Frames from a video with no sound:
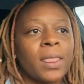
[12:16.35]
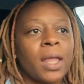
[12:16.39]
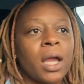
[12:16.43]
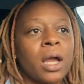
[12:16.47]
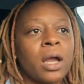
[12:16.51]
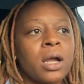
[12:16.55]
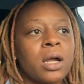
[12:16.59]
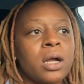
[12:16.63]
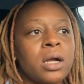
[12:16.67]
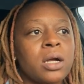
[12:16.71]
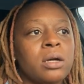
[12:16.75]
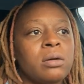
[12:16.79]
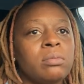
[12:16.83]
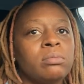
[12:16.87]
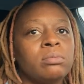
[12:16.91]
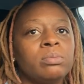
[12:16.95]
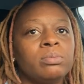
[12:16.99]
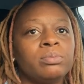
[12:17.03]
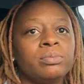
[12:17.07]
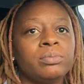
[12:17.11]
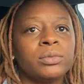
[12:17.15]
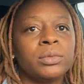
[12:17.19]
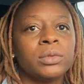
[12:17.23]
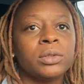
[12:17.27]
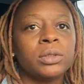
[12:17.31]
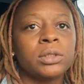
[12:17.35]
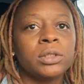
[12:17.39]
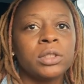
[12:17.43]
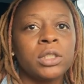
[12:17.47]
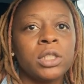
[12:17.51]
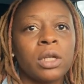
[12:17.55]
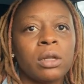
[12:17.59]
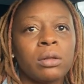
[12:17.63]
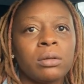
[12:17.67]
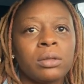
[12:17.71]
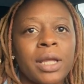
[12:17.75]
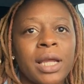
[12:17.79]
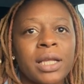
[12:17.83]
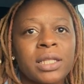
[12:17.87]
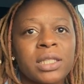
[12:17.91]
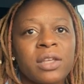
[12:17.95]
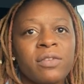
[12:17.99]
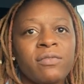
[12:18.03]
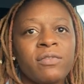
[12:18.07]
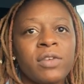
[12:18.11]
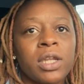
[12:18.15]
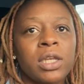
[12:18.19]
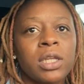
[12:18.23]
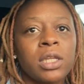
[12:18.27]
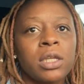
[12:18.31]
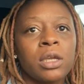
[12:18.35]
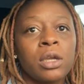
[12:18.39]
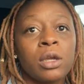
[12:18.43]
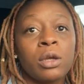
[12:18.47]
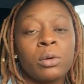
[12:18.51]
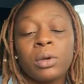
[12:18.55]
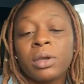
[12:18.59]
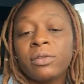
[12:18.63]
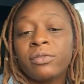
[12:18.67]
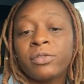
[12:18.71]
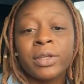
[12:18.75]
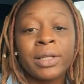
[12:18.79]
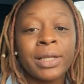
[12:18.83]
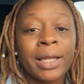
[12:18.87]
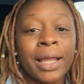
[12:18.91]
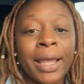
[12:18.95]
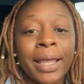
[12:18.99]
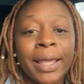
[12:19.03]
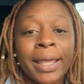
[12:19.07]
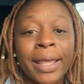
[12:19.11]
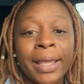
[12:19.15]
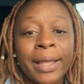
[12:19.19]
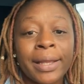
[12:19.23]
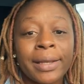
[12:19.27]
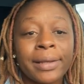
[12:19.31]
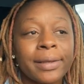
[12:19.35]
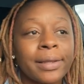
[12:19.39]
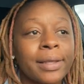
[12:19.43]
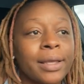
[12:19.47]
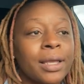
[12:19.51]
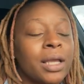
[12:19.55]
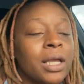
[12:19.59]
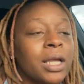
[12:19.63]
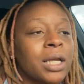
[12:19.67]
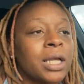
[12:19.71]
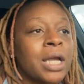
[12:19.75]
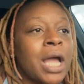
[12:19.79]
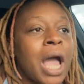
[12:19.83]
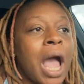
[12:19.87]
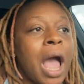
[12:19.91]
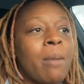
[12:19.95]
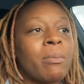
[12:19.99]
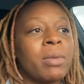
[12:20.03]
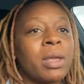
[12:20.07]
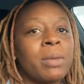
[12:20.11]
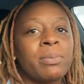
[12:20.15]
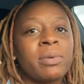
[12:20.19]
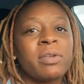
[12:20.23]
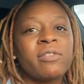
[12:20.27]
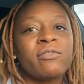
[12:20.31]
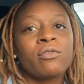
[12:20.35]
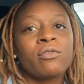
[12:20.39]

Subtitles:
You know, like the video if you like it. Comment